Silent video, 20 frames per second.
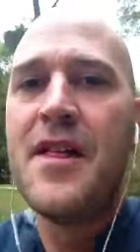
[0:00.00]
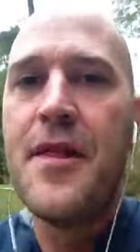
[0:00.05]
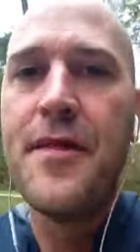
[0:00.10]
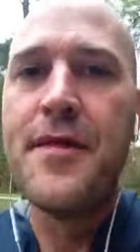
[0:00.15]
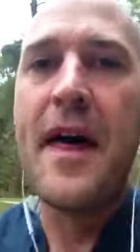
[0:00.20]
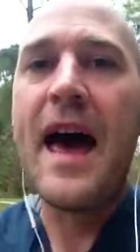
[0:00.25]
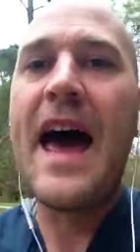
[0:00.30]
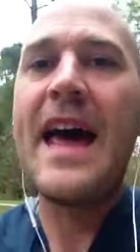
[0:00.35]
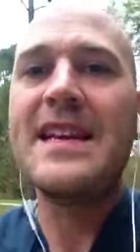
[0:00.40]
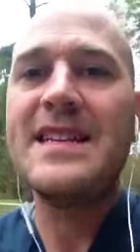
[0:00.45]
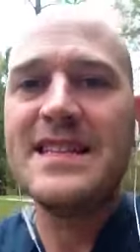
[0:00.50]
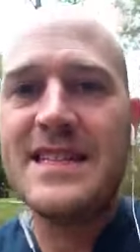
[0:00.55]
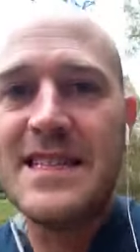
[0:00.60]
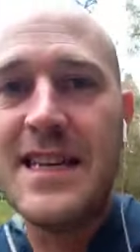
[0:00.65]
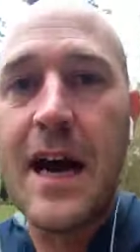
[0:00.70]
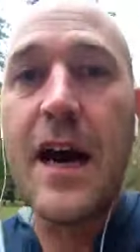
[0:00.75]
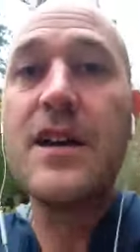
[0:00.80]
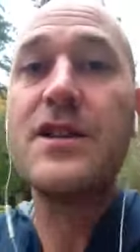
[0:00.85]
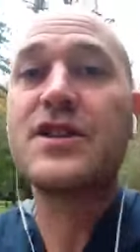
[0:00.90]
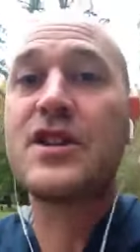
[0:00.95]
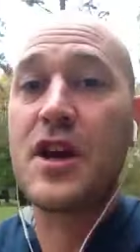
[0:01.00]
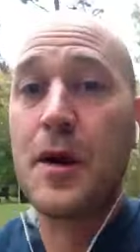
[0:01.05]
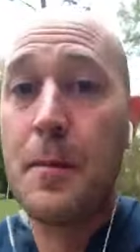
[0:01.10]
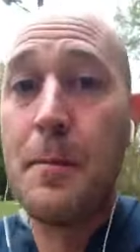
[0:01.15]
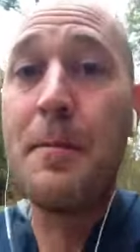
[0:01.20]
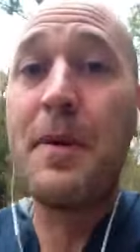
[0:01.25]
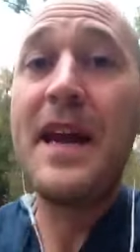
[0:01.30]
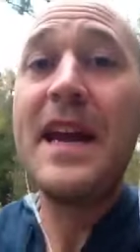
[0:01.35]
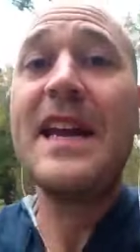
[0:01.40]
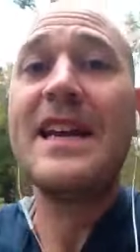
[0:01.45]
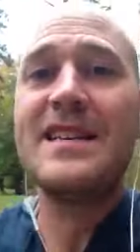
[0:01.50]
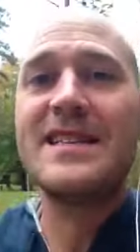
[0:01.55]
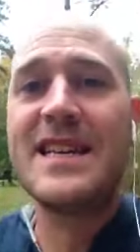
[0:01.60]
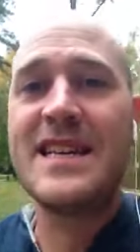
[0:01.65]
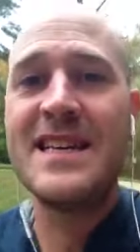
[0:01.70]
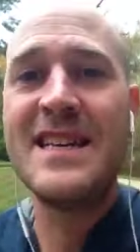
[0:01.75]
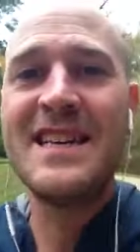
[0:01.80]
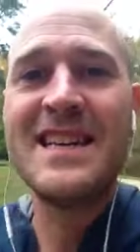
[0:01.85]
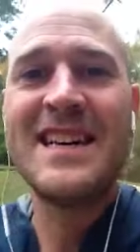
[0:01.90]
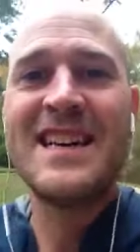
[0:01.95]
that does compete
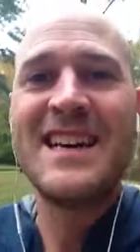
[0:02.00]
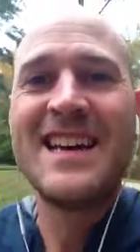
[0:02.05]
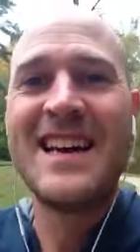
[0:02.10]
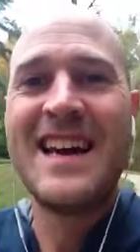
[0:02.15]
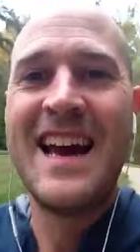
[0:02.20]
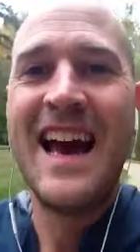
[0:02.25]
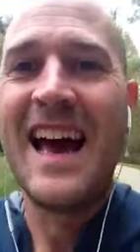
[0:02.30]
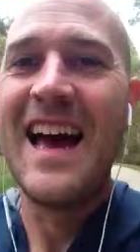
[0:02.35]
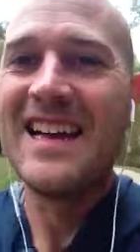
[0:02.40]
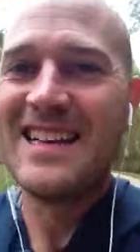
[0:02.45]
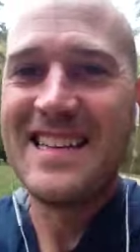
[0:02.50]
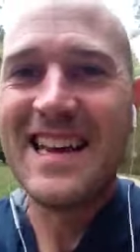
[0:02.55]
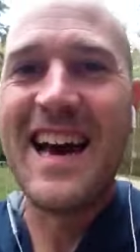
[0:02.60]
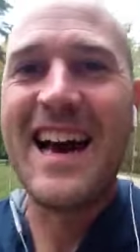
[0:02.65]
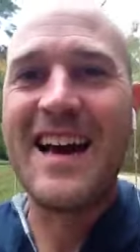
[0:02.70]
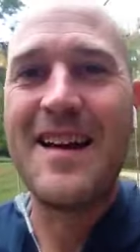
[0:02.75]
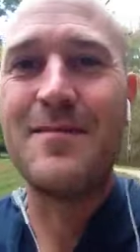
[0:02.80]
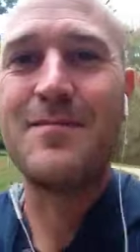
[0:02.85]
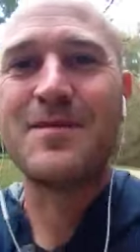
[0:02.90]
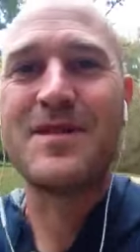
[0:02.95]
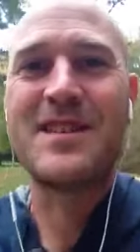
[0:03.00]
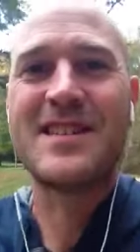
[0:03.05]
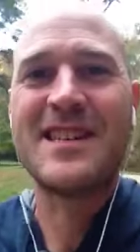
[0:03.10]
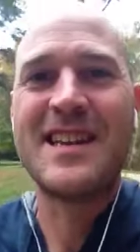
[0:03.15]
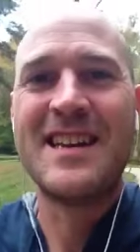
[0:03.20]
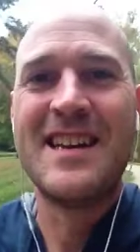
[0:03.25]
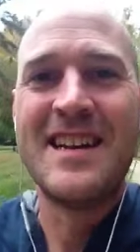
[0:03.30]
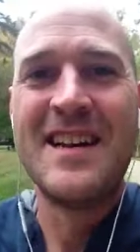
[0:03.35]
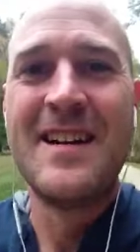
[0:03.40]
at times